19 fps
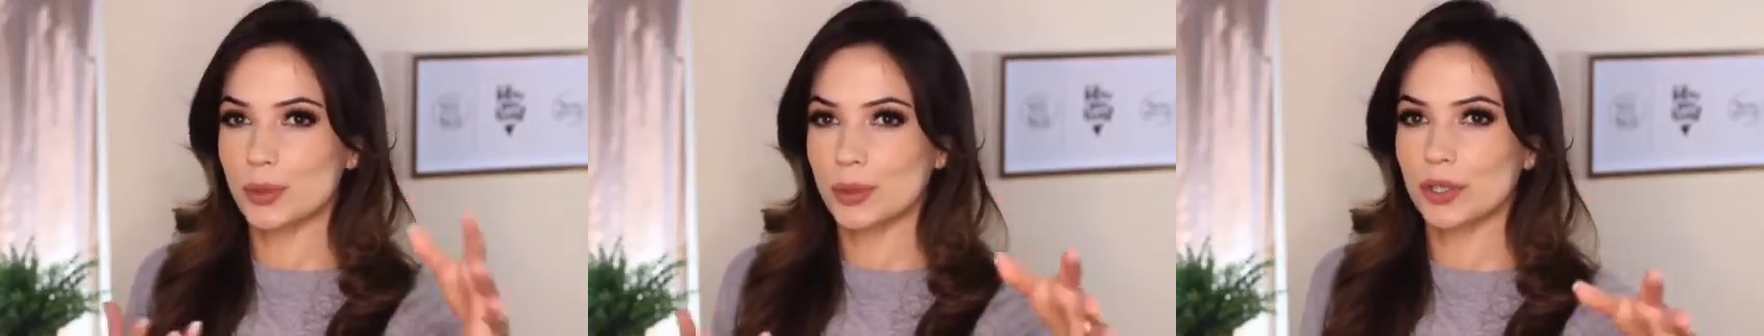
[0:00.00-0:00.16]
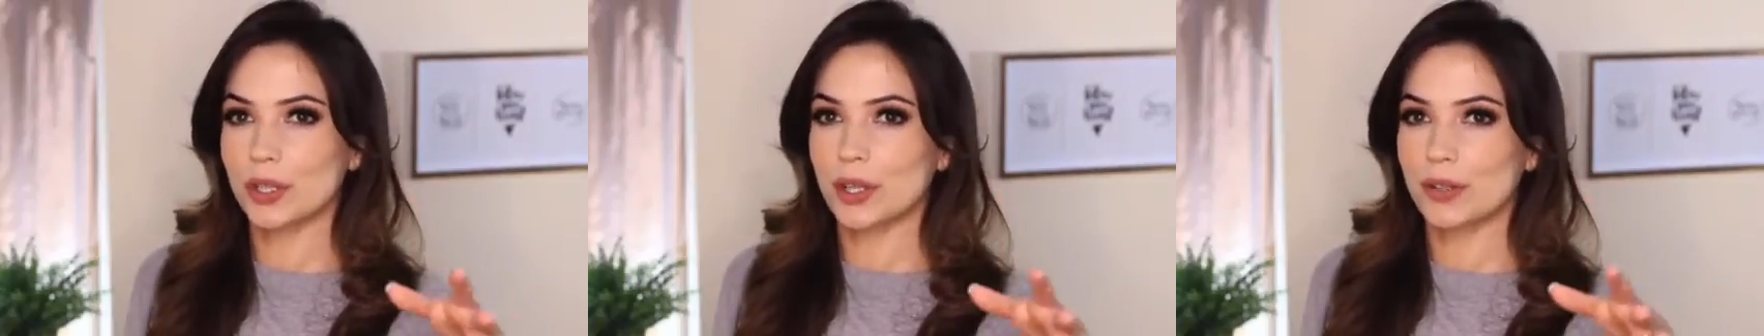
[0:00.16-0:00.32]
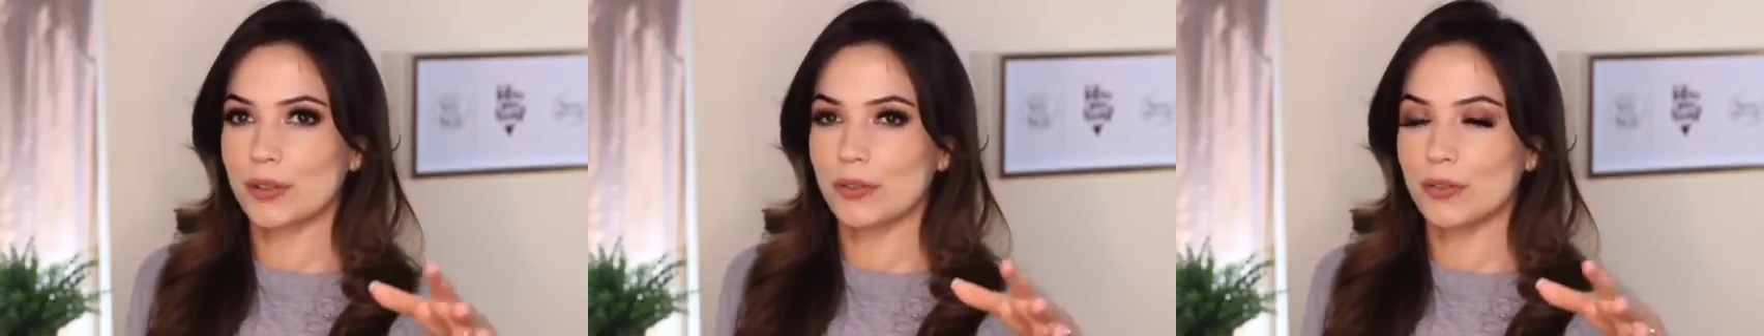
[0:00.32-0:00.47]
to a
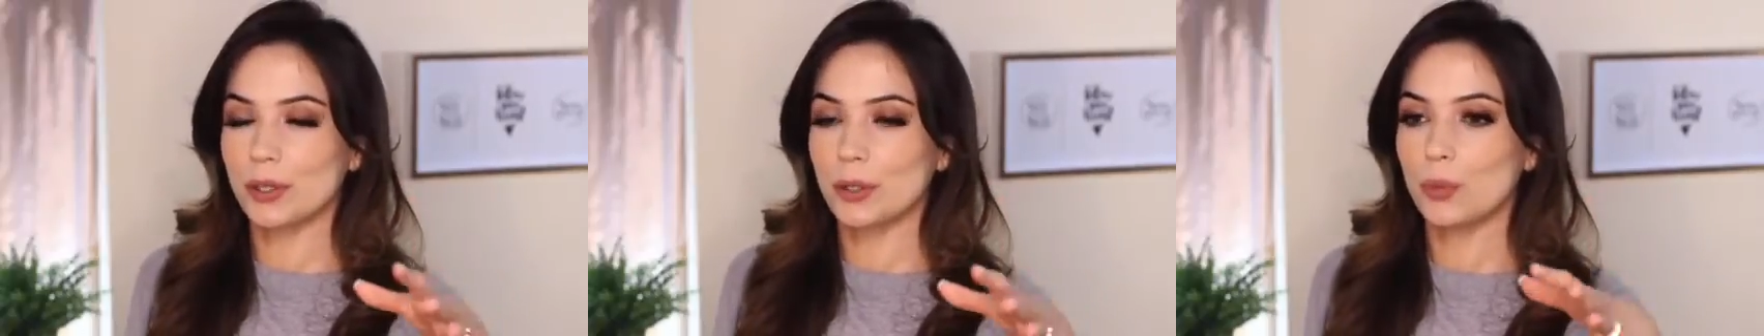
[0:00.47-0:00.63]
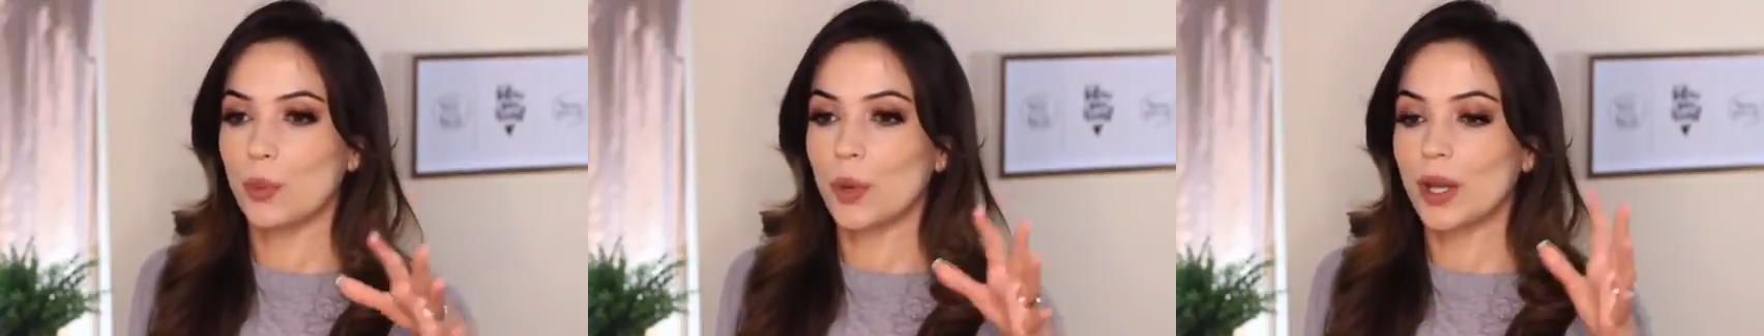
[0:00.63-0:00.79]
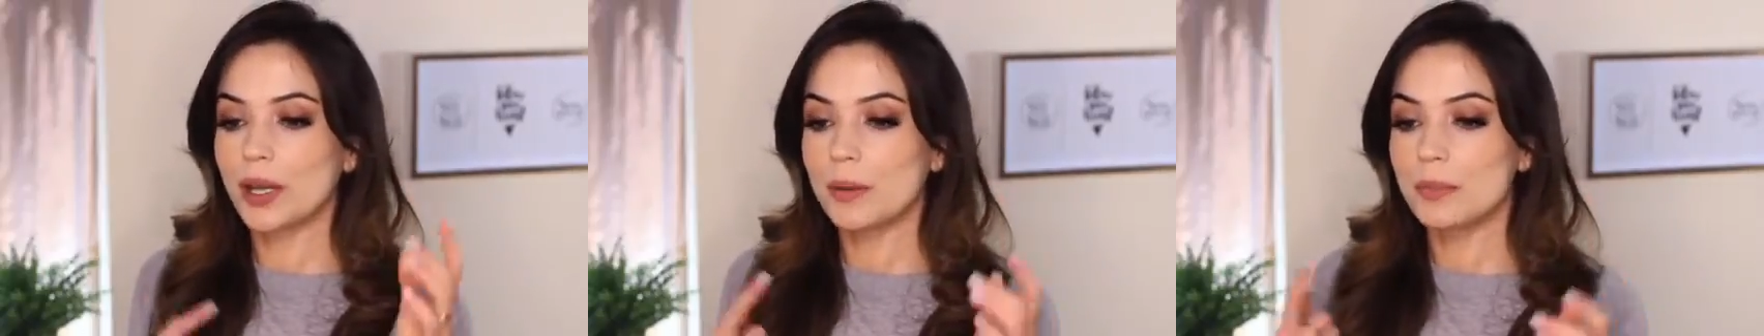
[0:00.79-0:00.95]
lot of you,
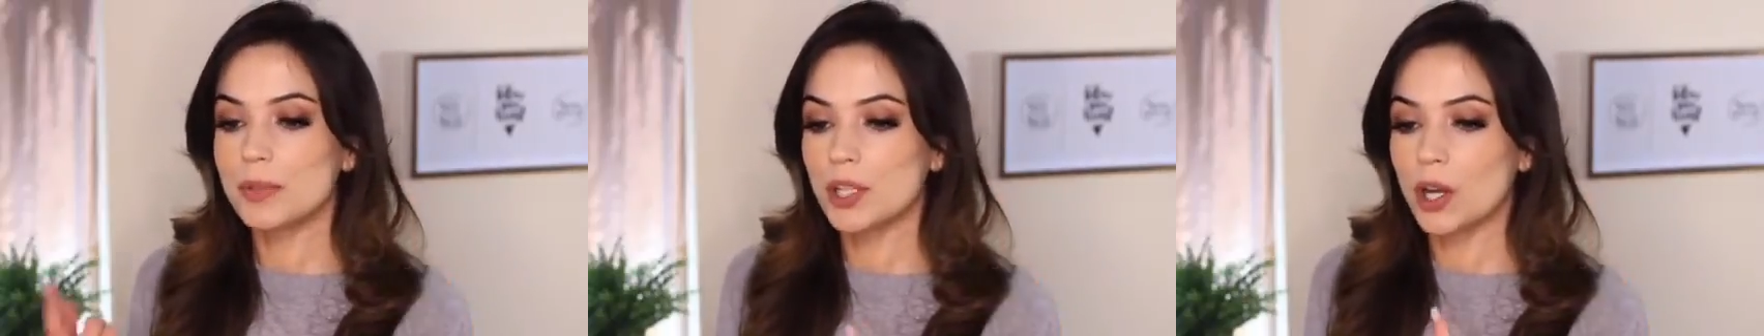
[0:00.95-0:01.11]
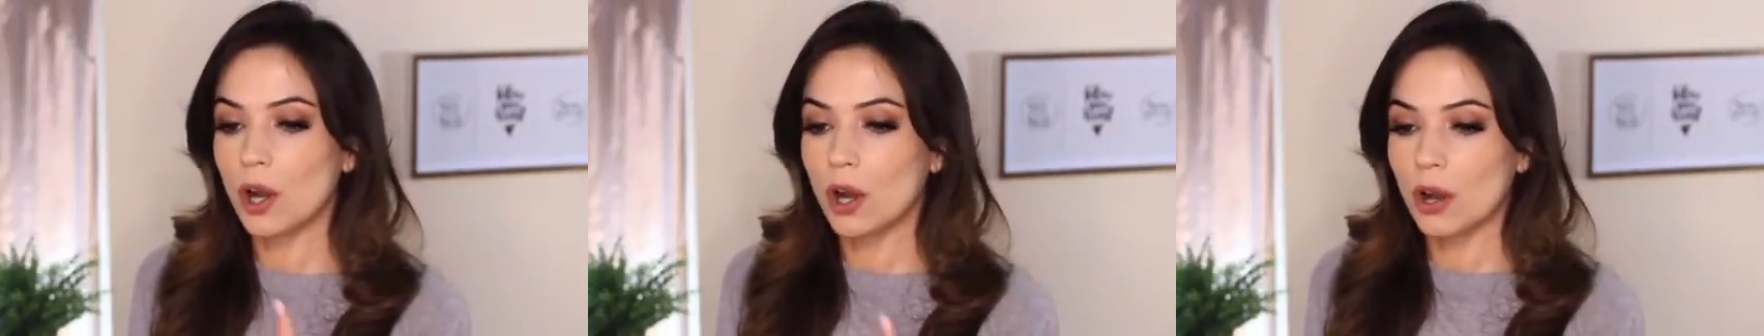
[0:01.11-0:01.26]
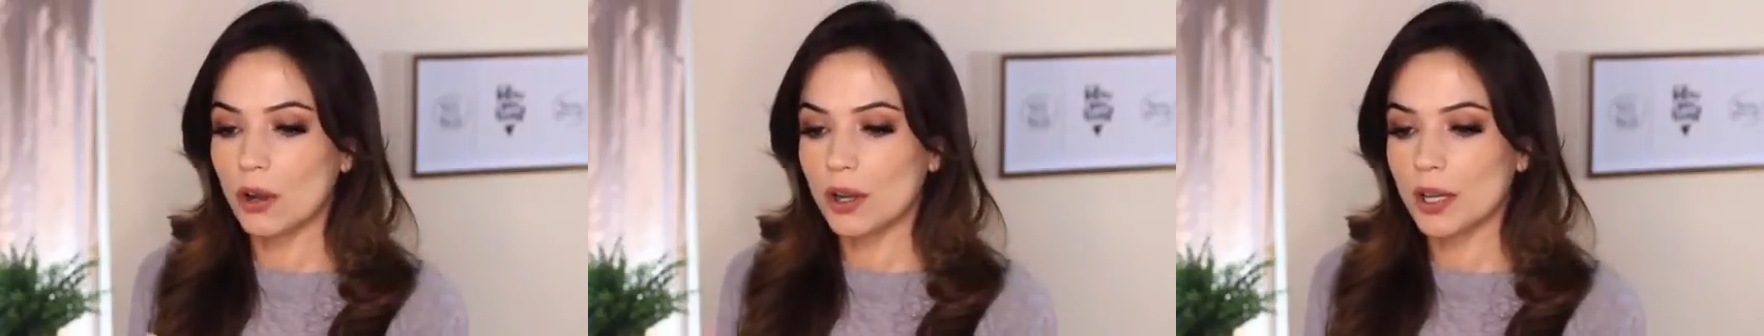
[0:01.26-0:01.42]
when I'm
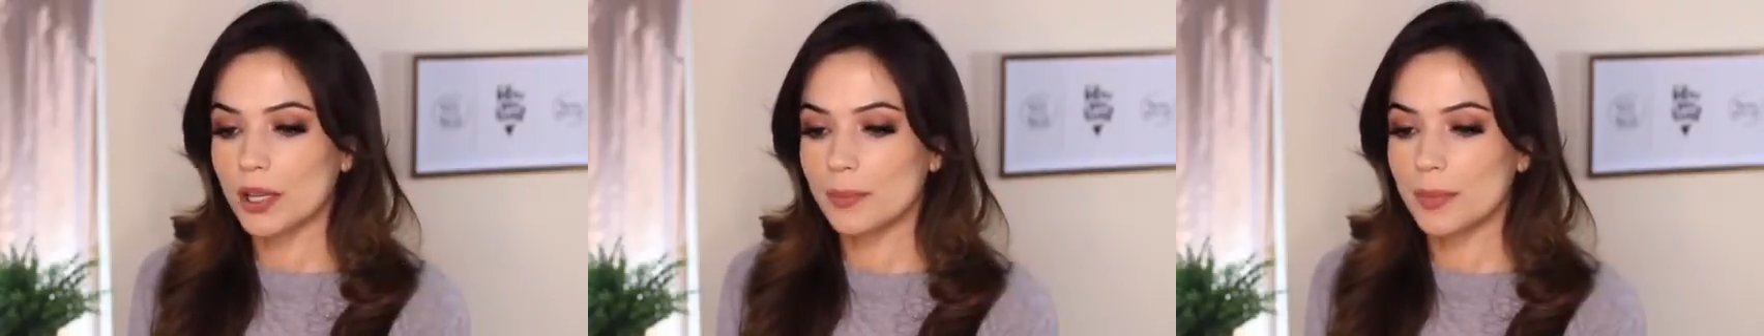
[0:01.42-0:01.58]
talking